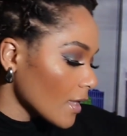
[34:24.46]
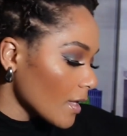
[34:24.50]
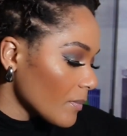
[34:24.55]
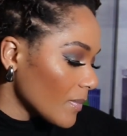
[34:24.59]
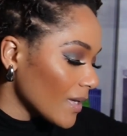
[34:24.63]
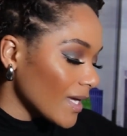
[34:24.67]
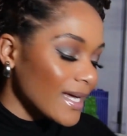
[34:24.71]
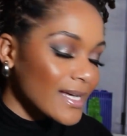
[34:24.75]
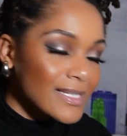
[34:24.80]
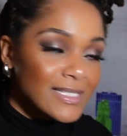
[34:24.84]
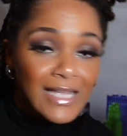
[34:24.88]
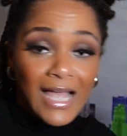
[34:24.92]

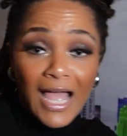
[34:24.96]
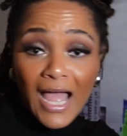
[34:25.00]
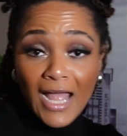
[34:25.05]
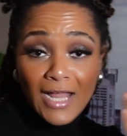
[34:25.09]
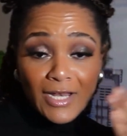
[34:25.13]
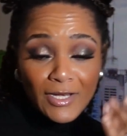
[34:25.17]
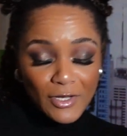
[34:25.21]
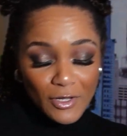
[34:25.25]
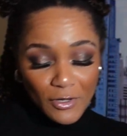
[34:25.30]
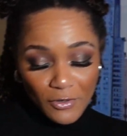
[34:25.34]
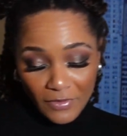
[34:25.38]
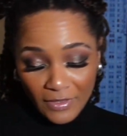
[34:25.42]
because
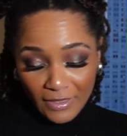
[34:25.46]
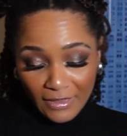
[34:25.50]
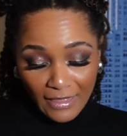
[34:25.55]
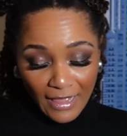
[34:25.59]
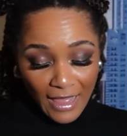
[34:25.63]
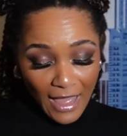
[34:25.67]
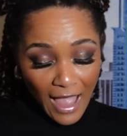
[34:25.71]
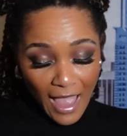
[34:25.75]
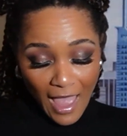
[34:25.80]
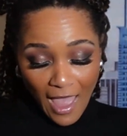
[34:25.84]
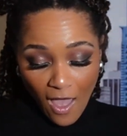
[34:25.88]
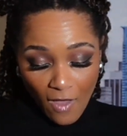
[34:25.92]
I know that
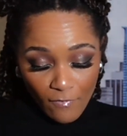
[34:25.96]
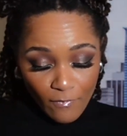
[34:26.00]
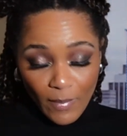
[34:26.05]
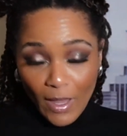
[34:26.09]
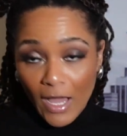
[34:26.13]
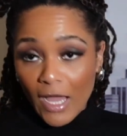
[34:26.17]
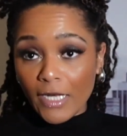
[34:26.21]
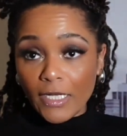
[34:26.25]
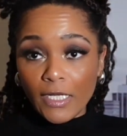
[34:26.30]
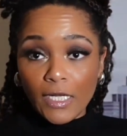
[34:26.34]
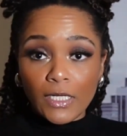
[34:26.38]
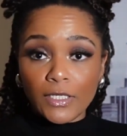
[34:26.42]
I have
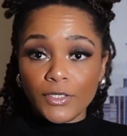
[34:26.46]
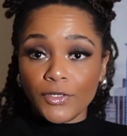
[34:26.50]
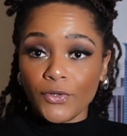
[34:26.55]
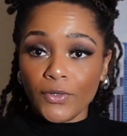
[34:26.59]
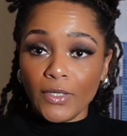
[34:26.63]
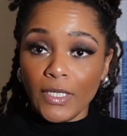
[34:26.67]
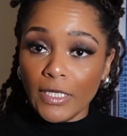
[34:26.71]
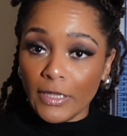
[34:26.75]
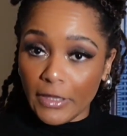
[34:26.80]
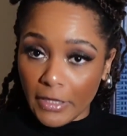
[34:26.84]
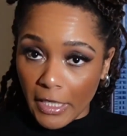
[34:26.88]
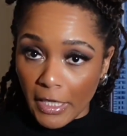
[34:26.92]
body
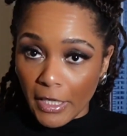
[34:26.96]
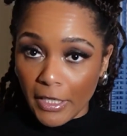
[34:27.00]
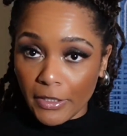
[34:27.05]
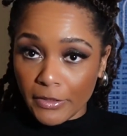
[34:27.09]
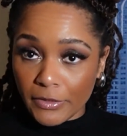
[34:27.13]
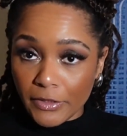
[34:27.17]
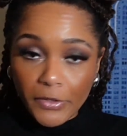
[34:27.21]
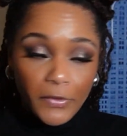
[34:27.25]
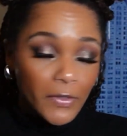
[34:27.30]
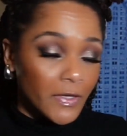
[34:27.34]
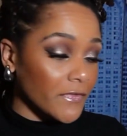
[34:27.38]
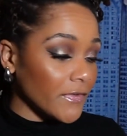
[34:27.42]
underneath there.
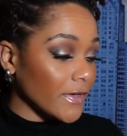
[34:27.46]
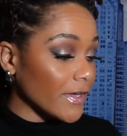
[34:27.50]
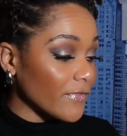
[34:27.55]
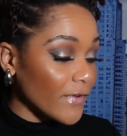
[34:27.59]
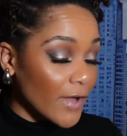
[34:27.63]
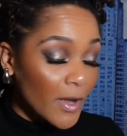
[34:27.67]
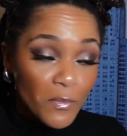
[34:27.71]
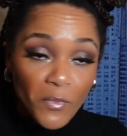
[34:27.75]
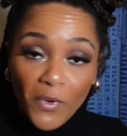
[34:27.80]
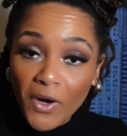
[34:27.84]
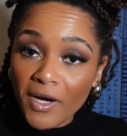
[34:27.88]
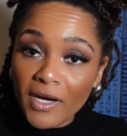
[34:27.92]
So even if
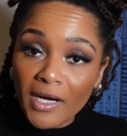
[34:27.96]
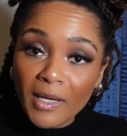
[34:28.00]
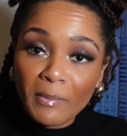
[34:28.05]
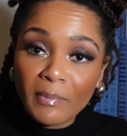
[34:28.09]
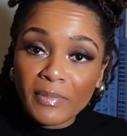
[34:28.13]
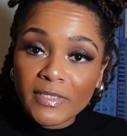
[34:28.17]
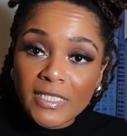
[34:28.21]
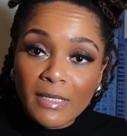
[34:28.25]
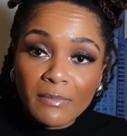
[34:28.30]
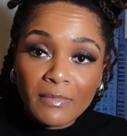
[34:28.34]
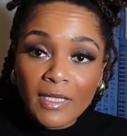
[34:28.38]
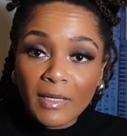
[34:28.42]
I'm wearing
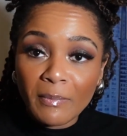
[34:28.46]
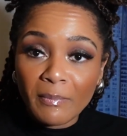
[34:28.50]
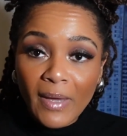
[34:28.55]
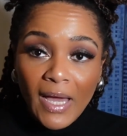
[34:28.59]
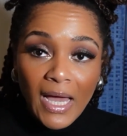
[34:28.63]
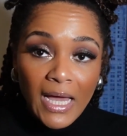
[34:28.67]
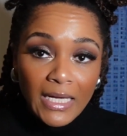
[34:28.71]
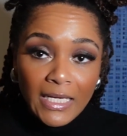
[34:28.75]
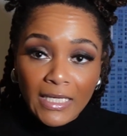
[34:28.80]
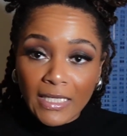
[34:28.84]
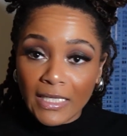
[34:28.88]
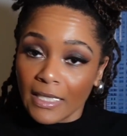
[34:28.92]
something
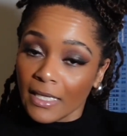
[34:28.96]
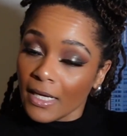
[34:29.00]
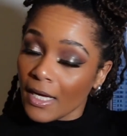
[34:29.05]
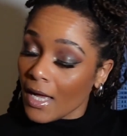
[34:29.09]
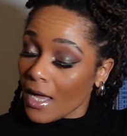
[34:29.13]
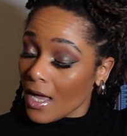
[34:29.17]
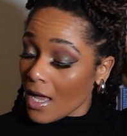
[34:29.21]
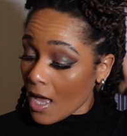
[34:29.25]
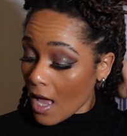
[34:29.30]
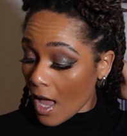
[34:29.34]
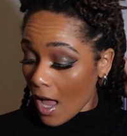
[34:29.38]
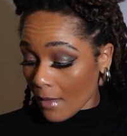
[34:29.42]
baggy,
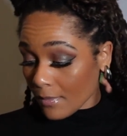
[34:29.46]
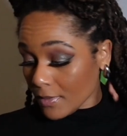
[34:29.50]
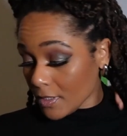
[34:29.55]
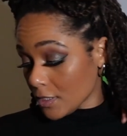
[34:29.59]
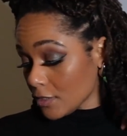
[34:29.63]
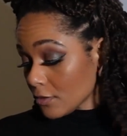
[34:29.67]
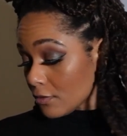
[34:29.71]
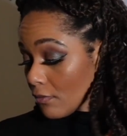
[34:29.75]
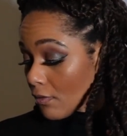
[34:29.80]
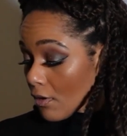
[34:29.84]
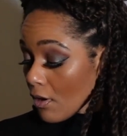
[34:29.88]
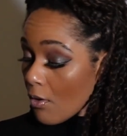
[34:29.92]
I'm
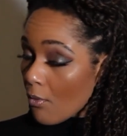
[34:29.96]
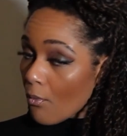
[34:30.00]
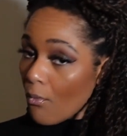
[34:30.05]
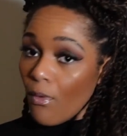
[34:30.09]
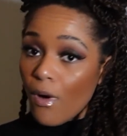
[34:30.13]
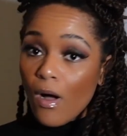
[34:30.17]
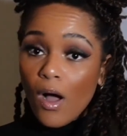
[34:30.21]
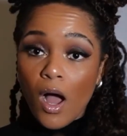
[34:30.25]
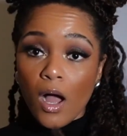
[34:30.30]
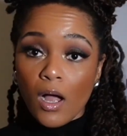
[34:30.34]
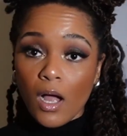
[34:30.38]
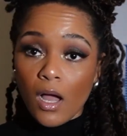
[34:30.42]
still gonna
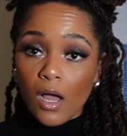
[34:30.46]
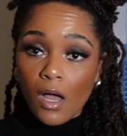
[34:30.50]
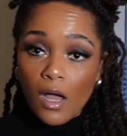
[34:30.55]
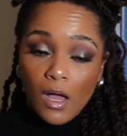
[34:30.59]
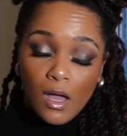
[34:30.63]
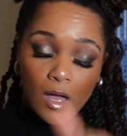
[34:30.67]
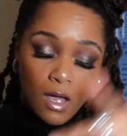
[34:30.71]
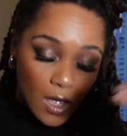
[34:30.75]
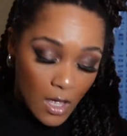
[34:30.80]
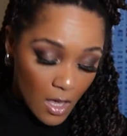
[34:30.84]
walk,